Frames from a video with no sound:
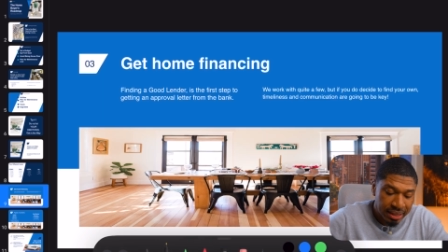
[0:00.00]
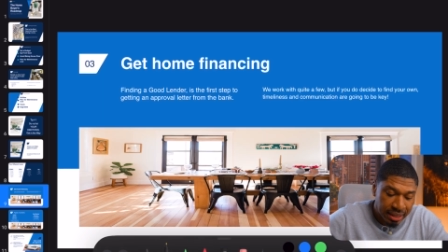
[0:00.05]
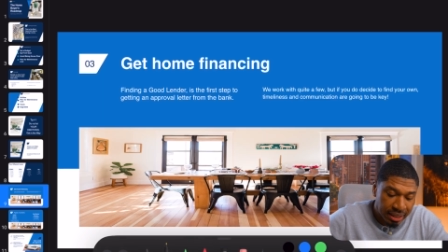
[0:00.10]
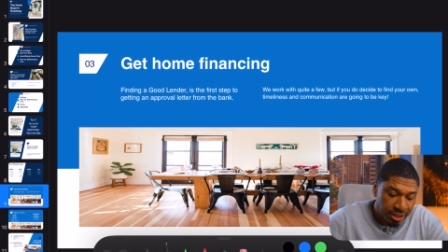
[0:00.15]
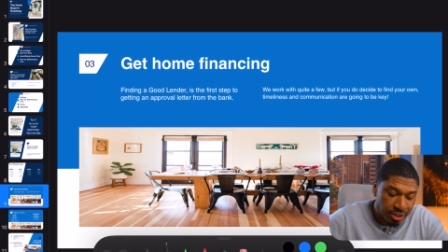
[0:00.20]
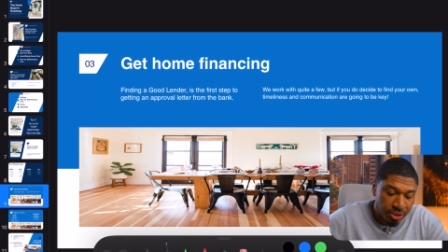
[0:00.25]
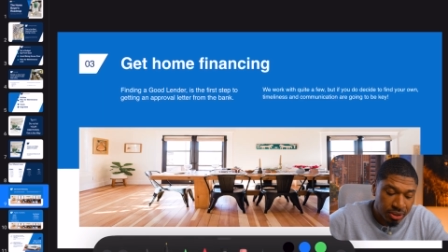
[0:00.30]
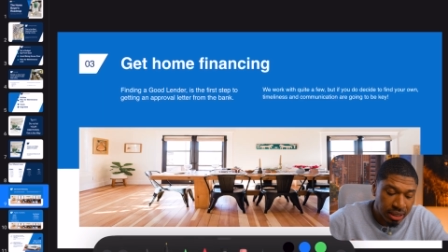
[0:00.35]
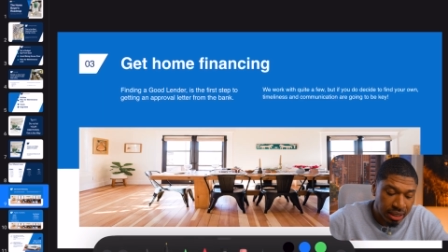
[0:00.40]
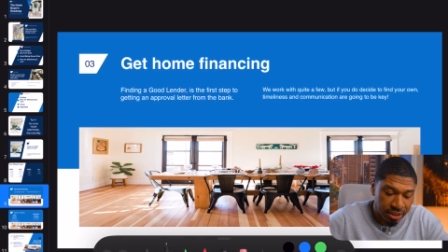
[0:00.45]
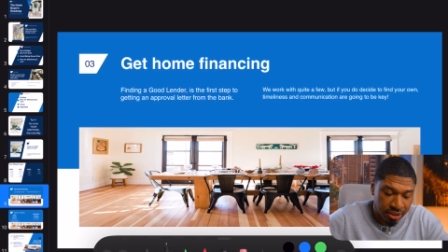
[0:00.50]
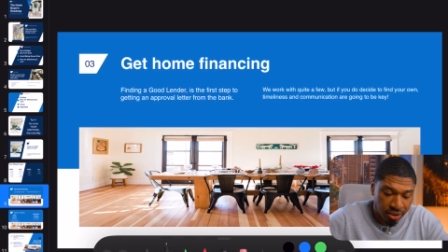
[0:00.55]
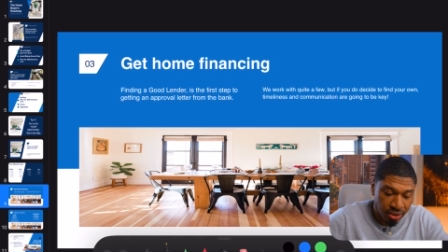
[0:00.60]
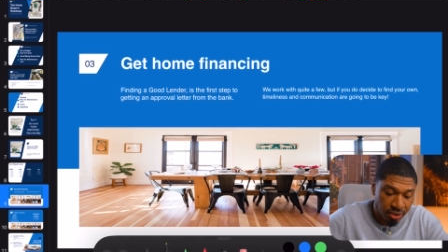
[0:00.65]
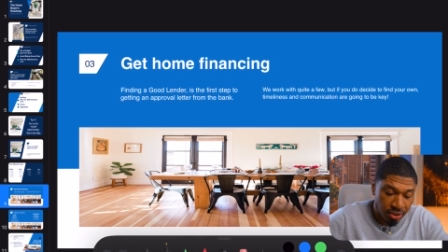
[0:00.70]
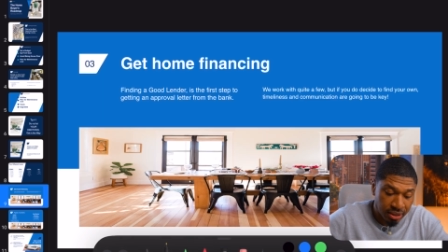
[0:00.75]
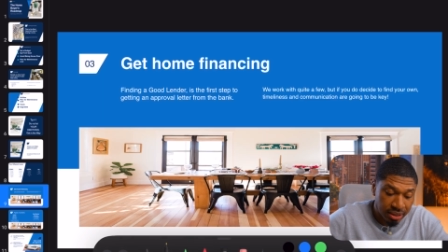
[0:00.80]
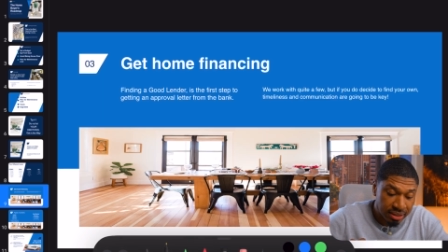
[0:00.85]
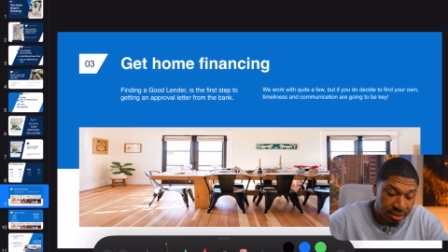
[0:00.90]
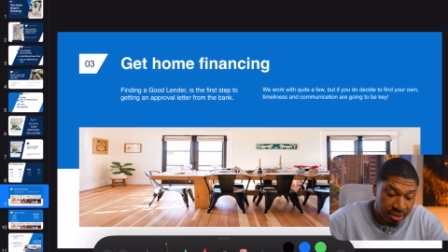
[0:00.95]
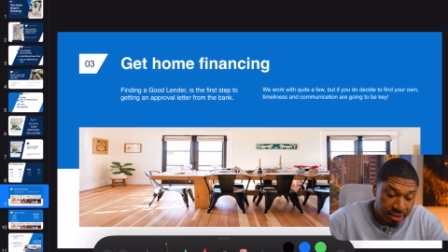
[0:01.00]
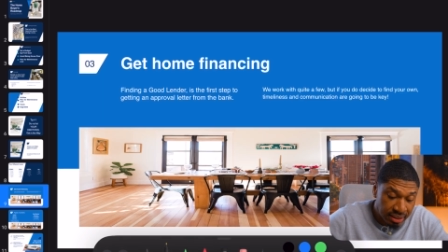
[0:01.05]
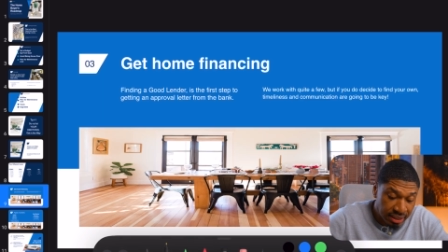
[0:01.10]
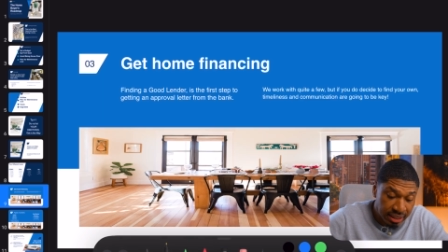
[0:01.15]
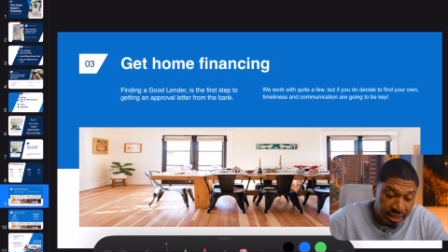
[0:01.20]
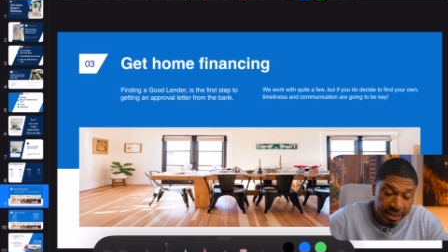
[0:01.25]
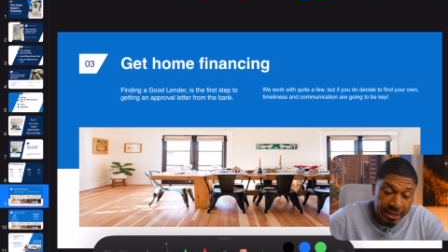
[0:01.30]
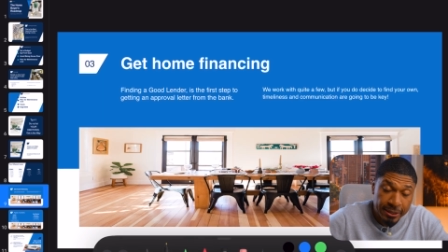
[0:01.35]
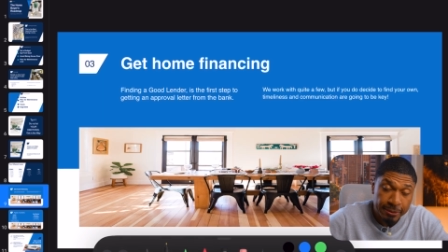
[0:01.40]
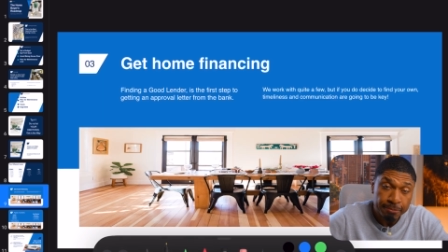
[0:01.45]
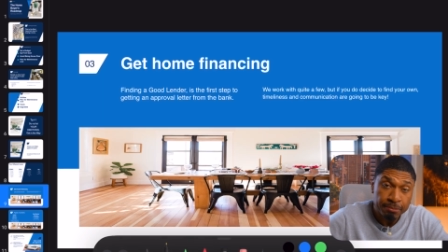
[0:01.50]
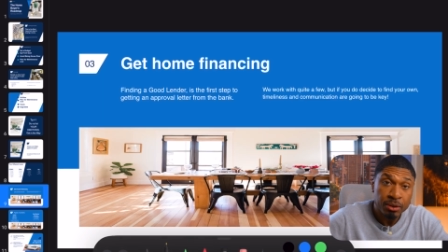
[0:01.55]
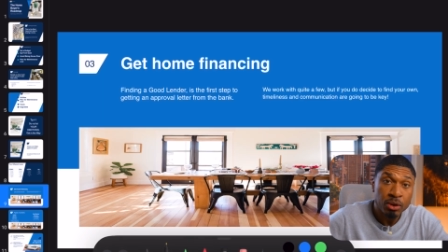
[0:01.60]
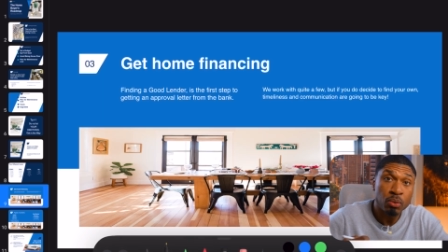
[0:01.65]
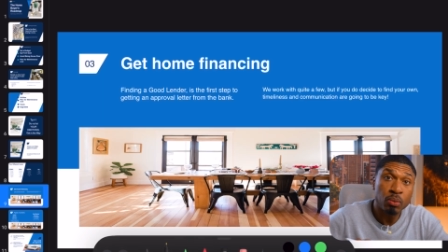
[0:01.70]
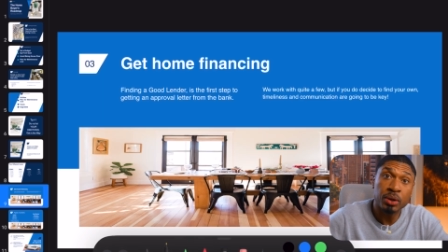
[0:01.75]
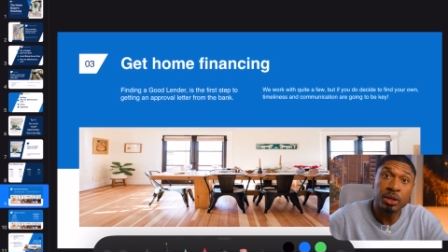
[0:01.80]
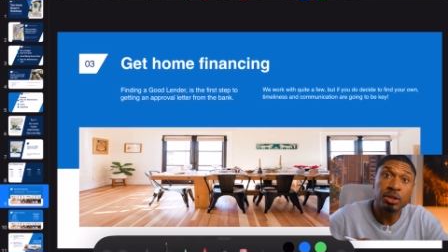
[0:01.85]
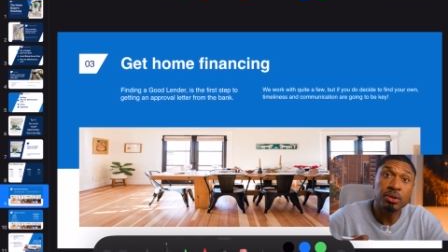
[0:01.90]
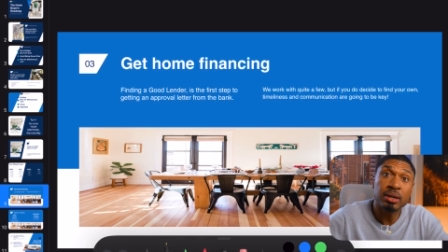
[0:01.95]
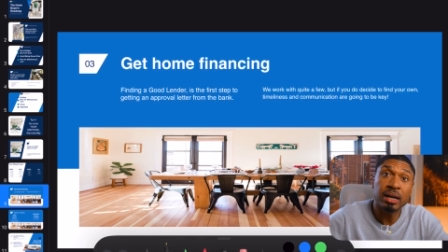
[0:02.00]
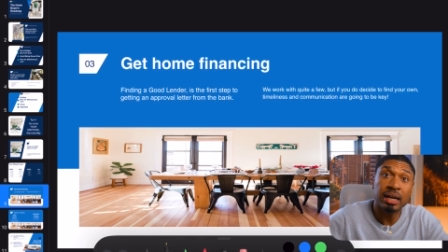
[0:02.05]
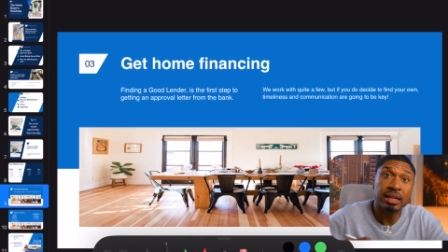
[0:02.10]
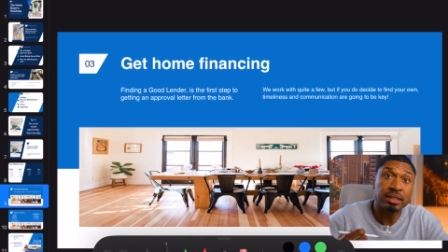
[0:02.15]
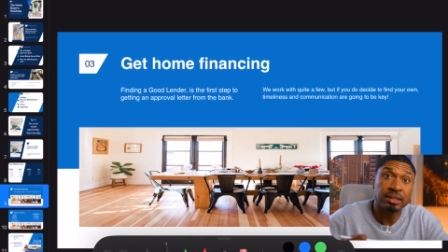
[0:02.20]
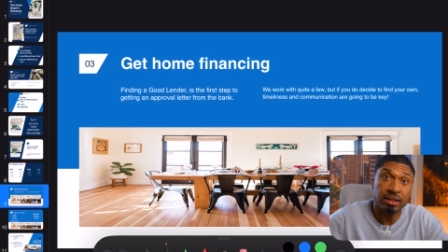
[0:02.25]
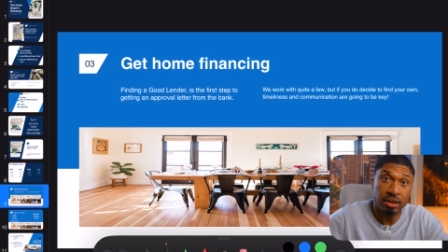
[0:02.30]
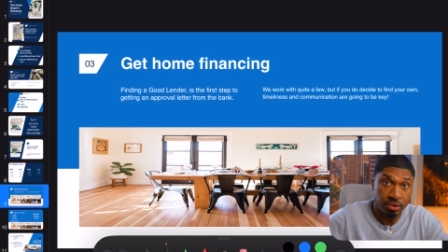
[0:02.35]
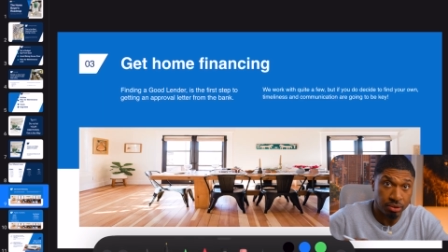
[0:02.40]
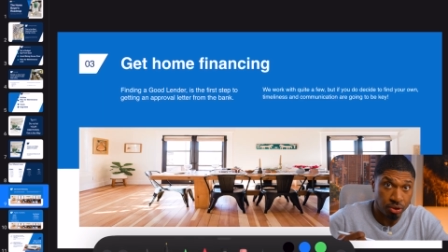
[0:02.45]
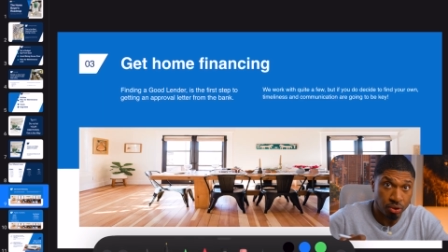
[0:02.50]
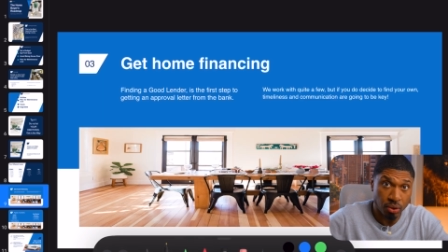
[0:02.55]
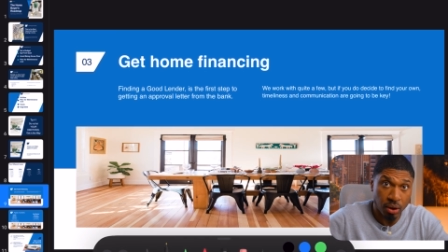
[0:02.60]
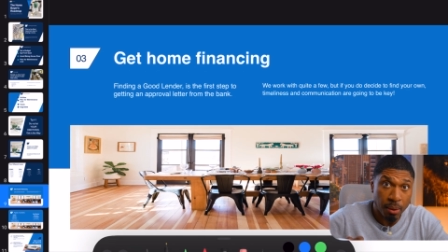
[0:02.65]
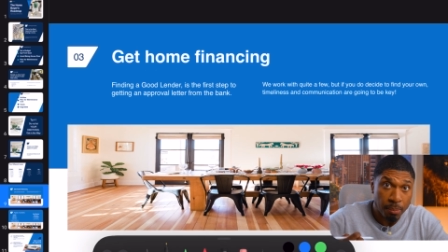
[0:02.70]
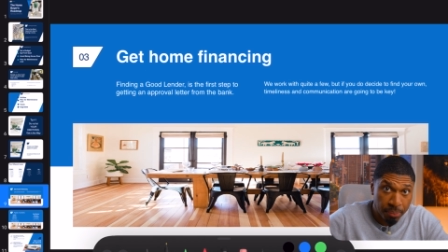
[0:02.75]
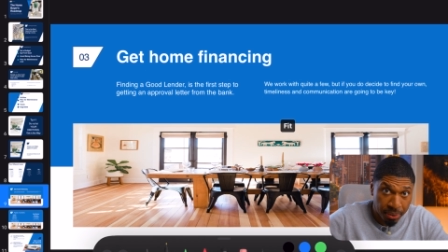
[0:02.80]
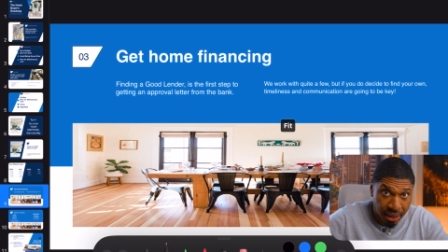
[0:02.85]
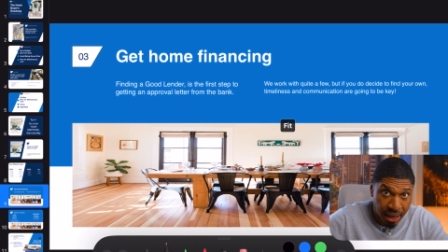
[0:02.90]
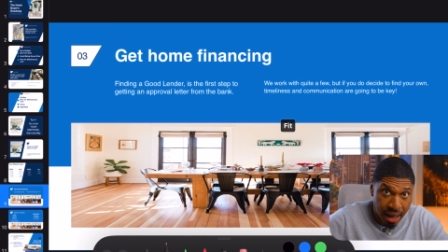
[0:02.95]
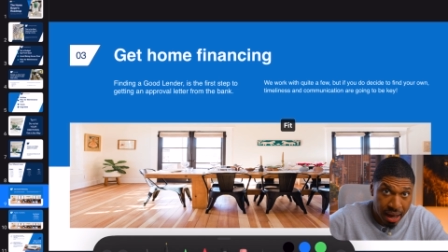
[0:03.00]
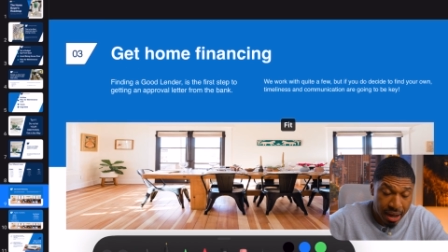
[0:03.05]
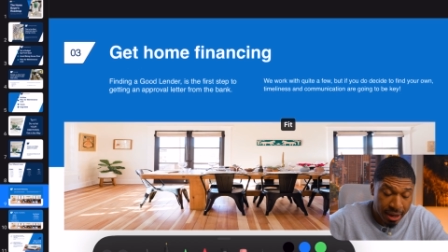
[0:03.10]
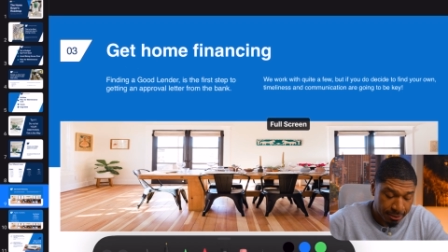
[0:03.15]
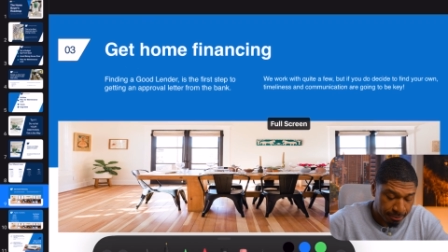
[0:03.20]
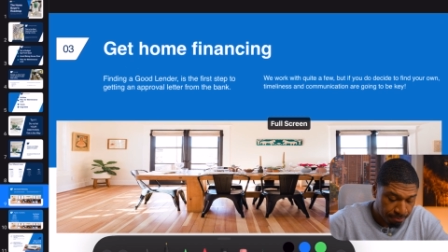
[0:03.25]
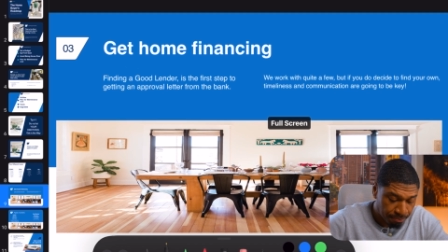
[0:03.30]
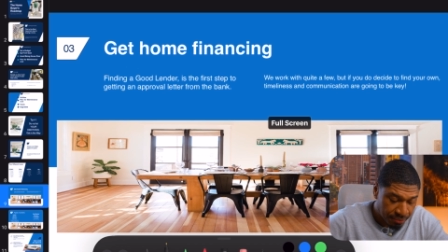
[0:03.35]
that you guys are going to see when you guys start to apply.